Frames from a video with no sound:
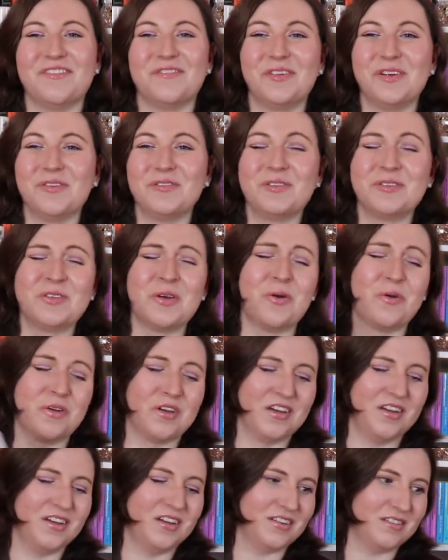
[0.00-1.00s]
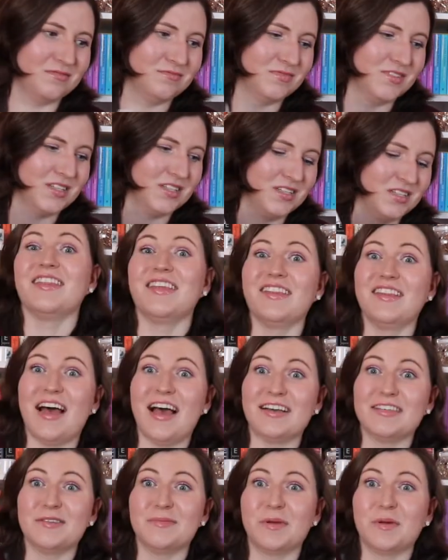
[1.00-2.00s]
but it was so good. And the
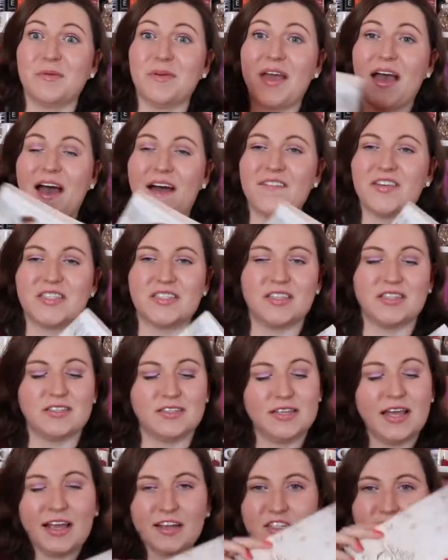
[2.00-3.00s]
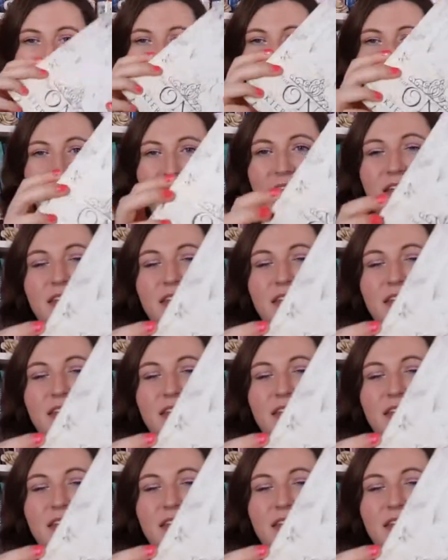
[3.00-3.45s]
last book we have is The Selection by